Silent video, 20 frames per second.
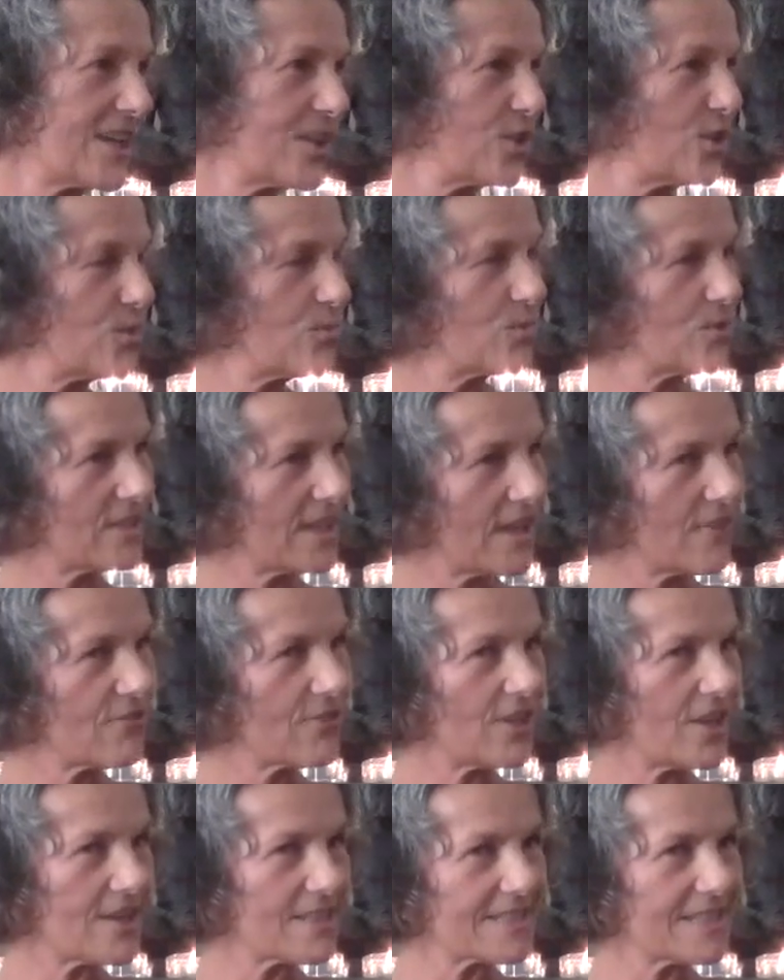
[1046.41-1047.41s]
You won't have
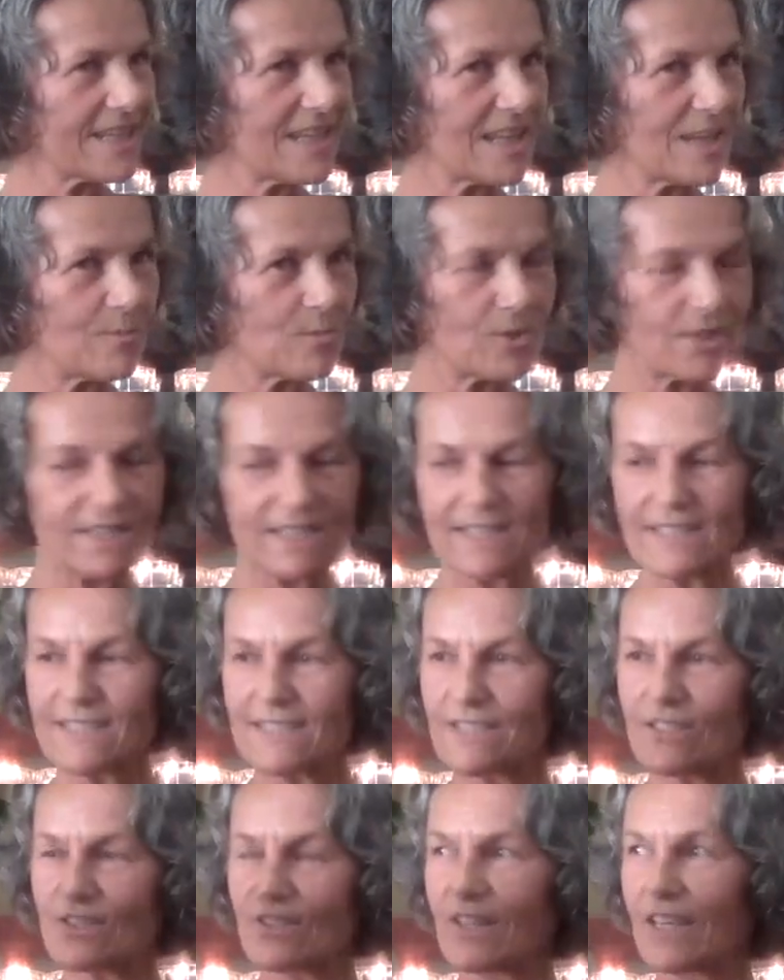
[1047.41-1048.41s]
thoughts anymore. This
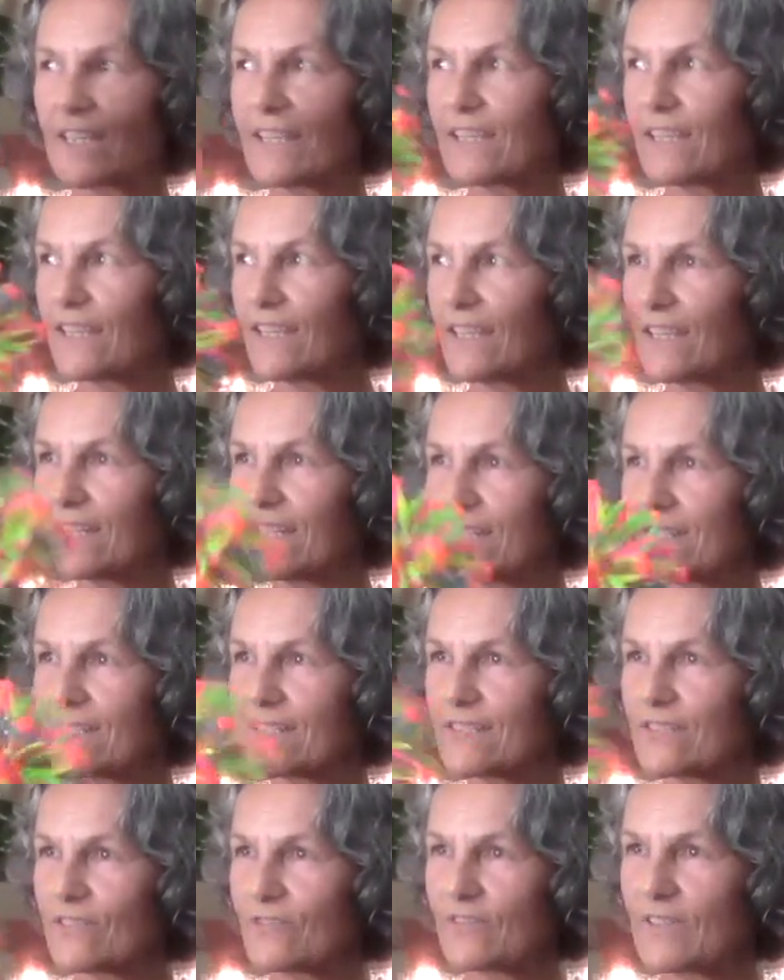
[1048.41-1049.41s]
is thinking, this
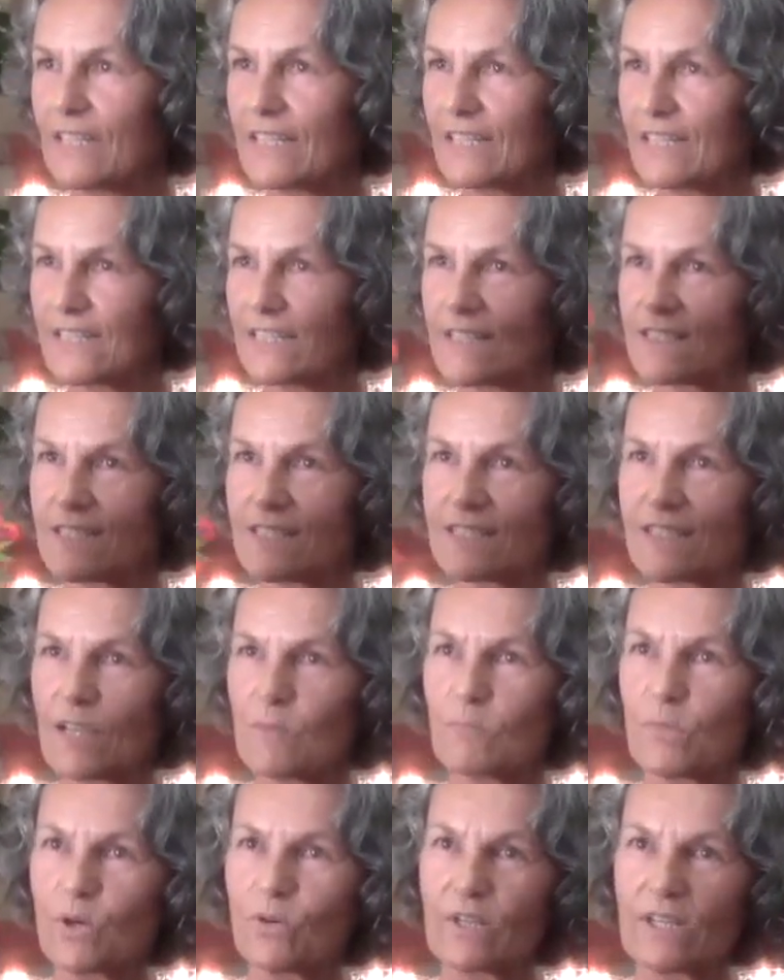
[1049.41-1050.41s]
is feeling, this is
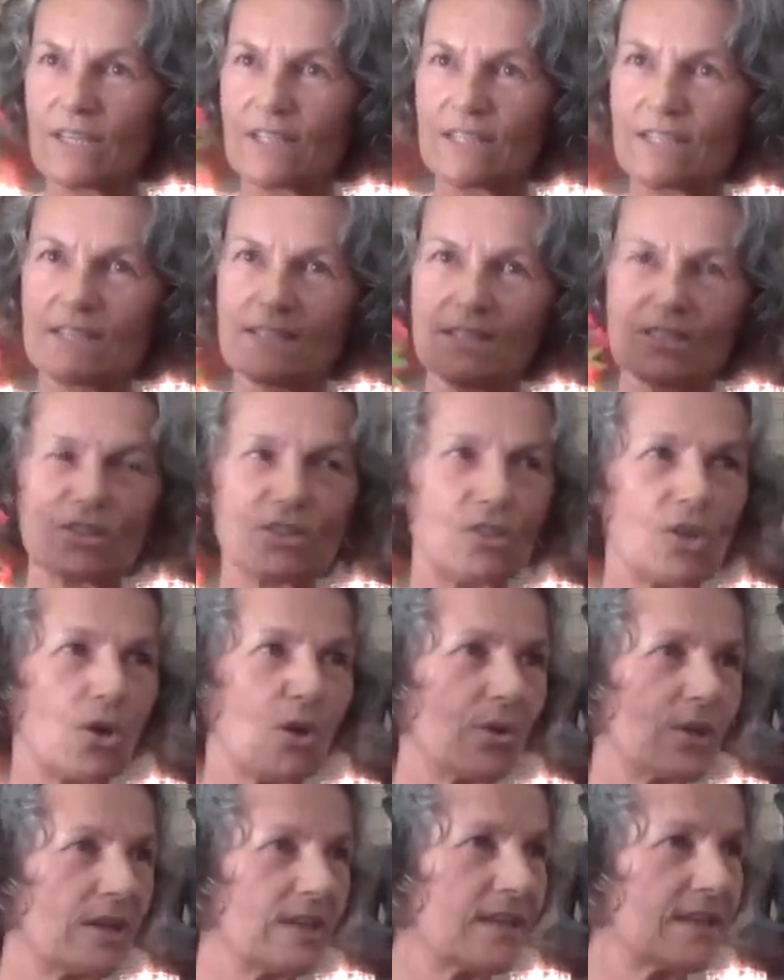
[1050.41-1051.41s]
emoting, this is
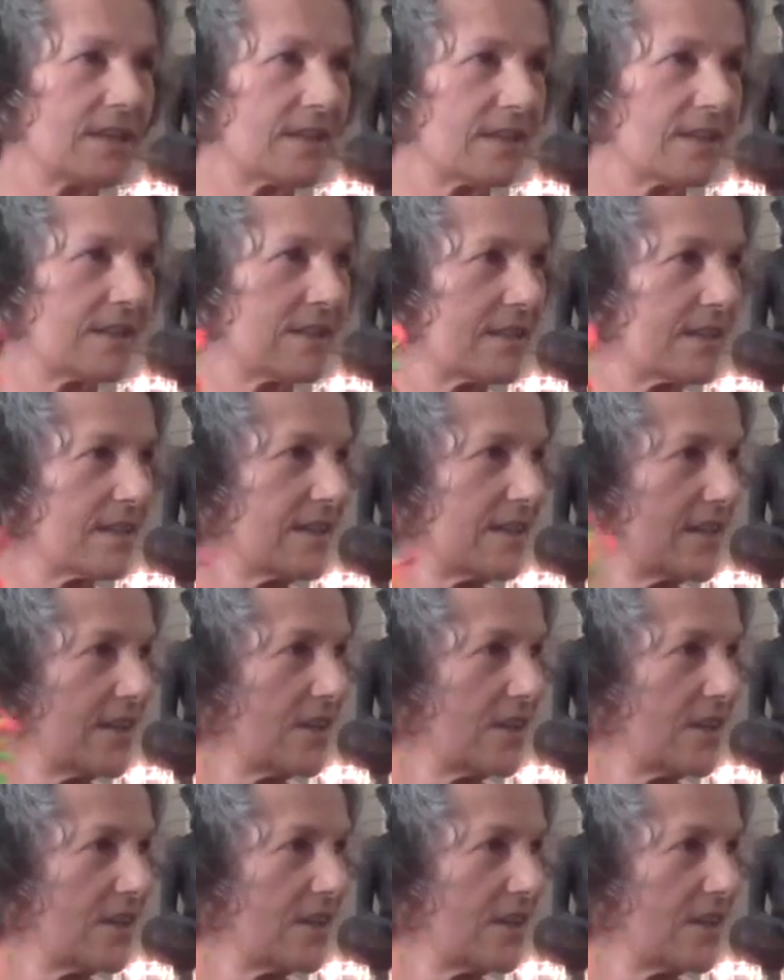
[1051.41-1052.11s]
knowing,